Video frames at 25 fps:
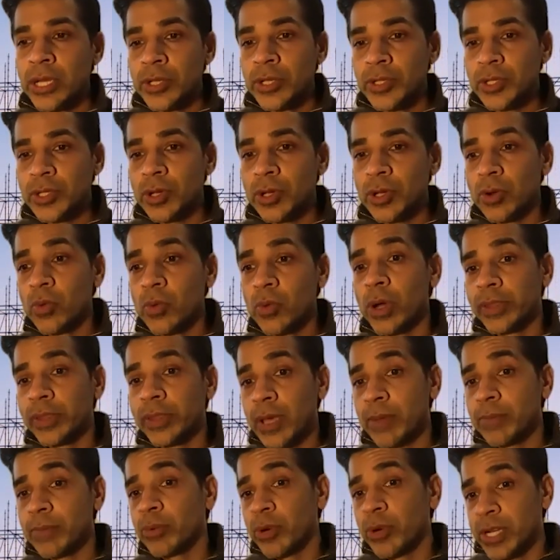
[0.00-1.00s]
So what
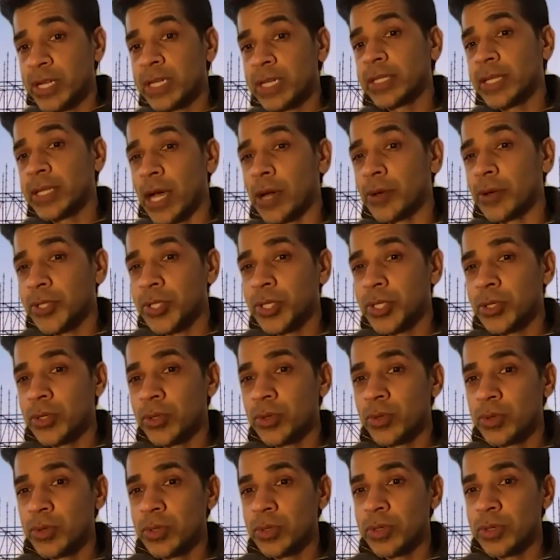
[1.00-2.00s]
that breaks down
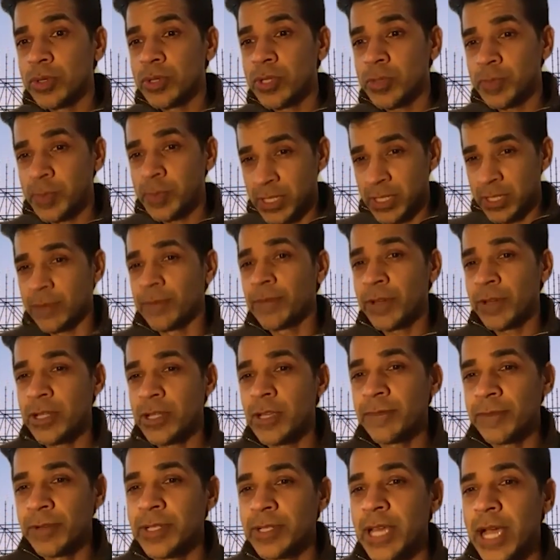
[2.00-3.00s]
to
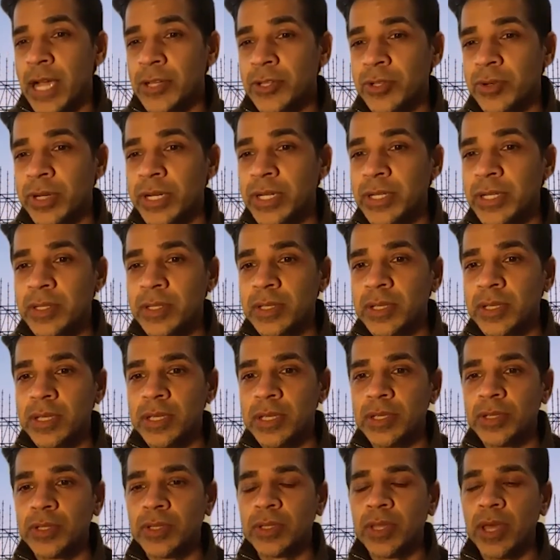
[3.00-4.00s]
specifically for tax credits
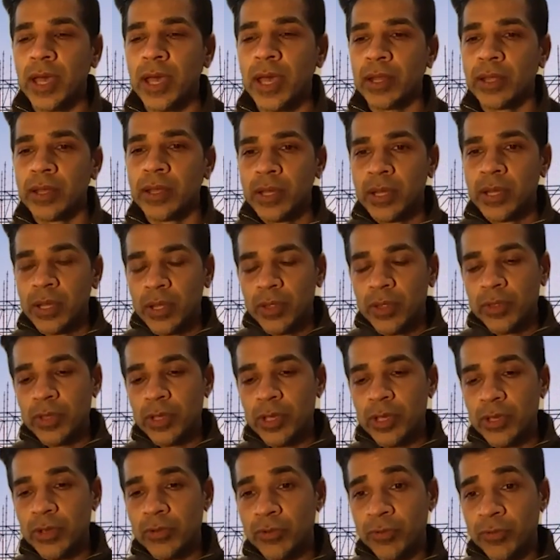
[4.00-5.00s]
is that
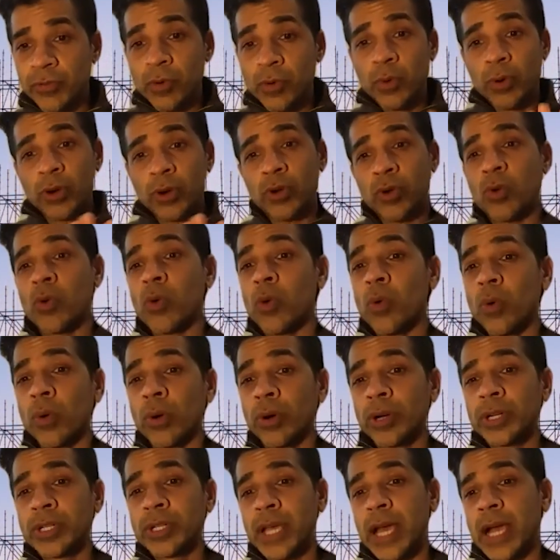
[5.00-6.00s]
the four
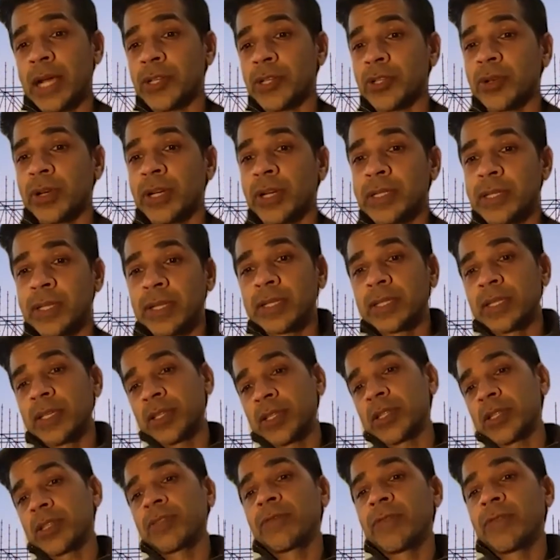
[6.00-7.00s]
core tax credits that
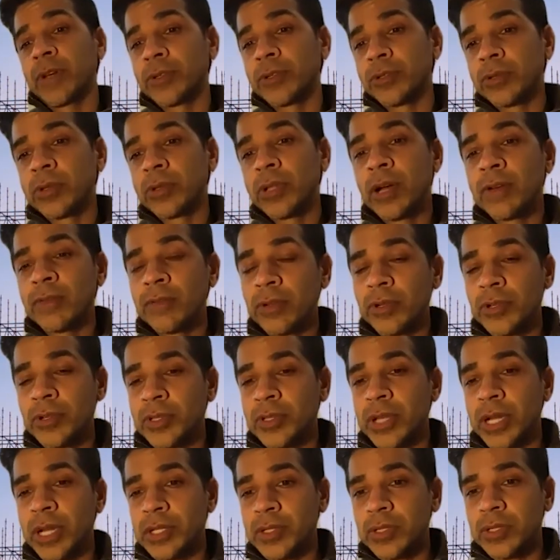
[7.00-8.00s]
exist at the federal levels,
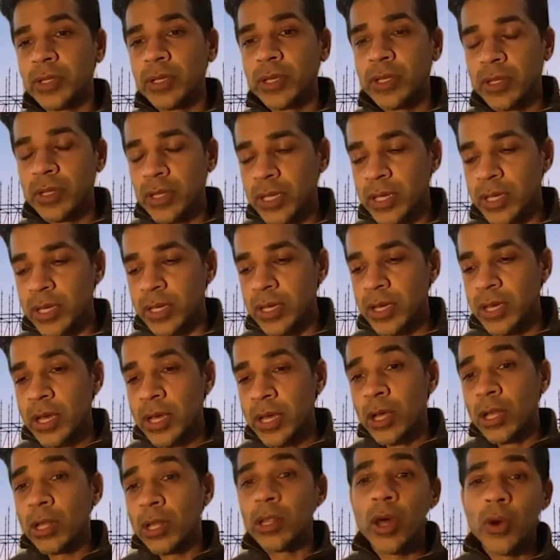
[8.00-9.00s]
that's the
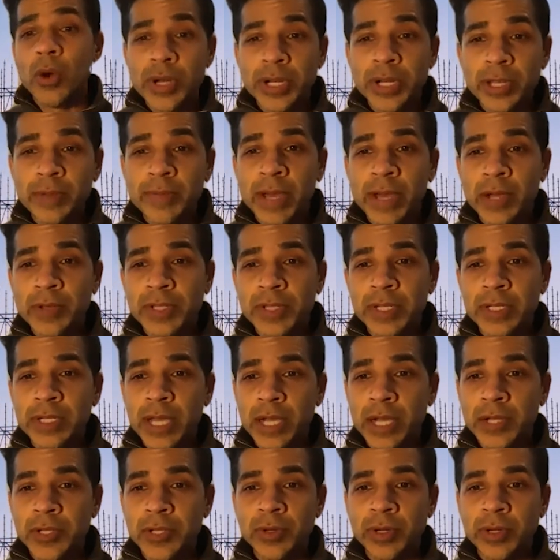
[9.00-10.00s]
low-income housing
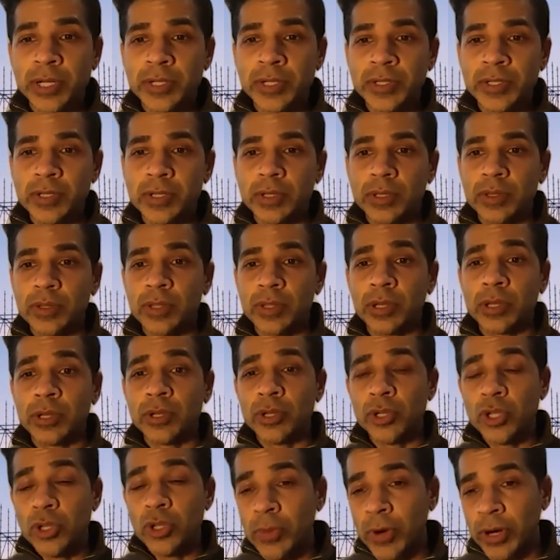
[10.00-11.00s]
tax credits, the
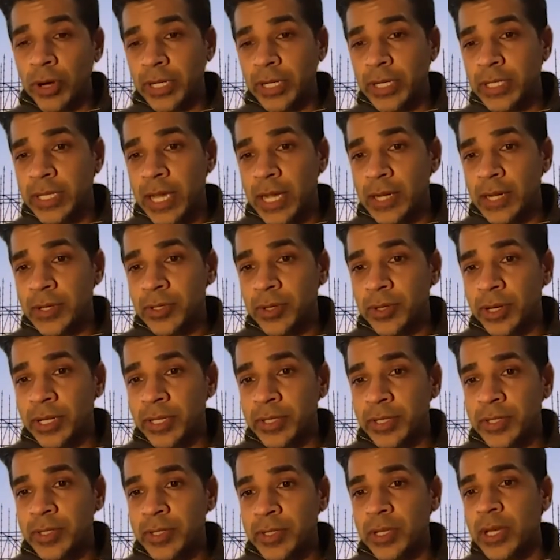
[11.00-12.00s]
new market tax
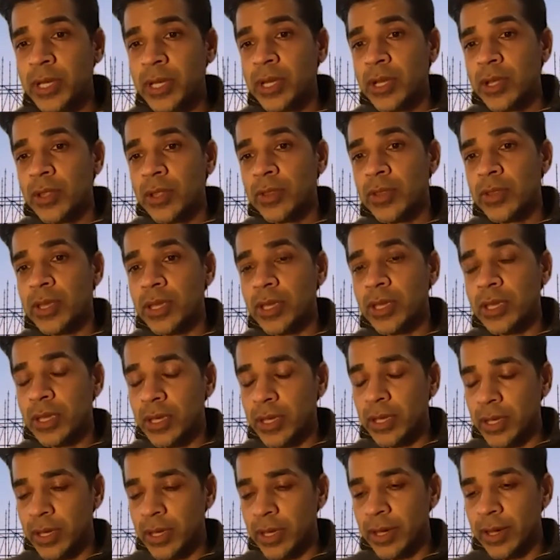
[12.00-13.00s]
credits,
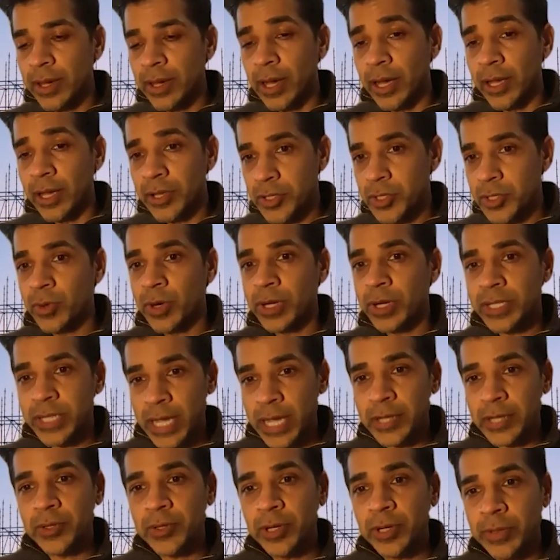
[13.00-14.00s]
the historic
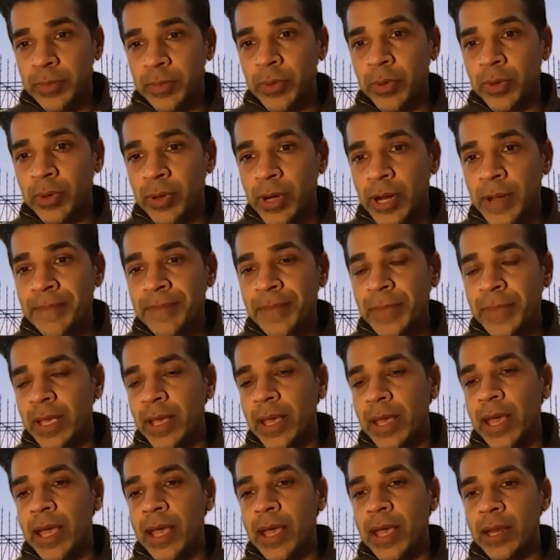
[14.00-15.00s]
tax credit program,
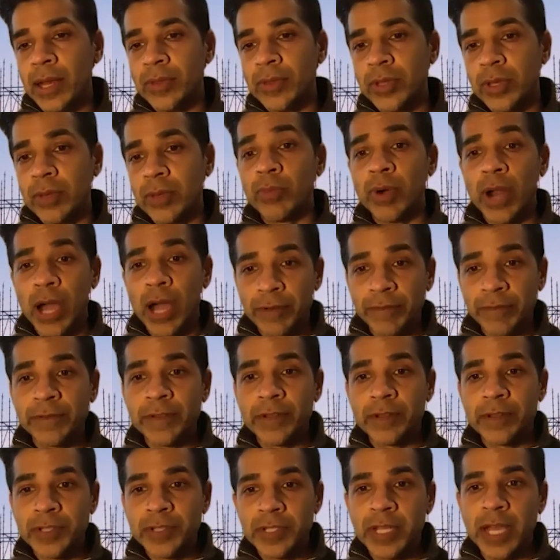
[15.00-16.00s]
and the
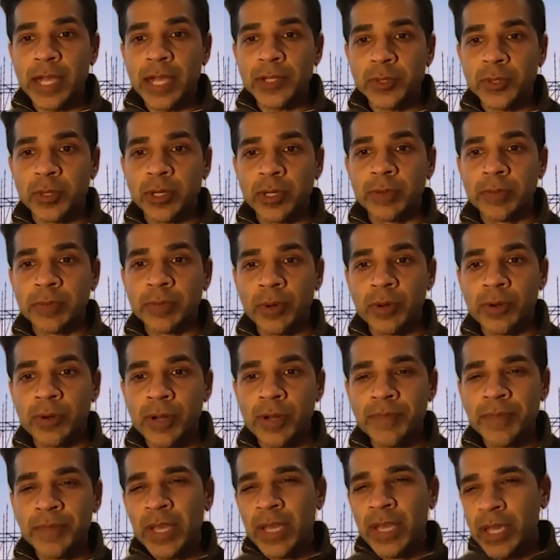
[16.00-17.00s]
brownfields tax credit
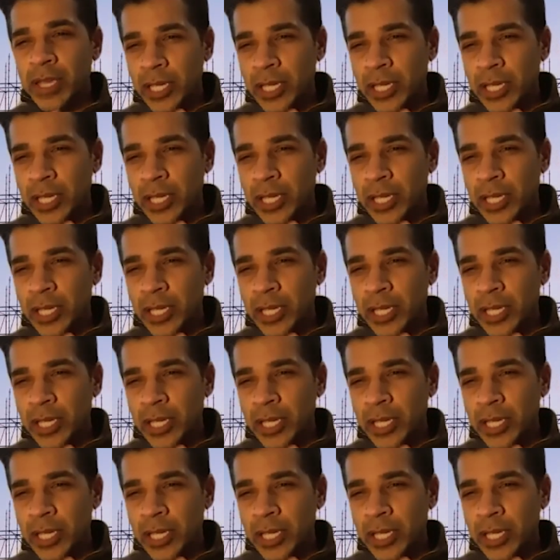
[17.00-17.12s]
program.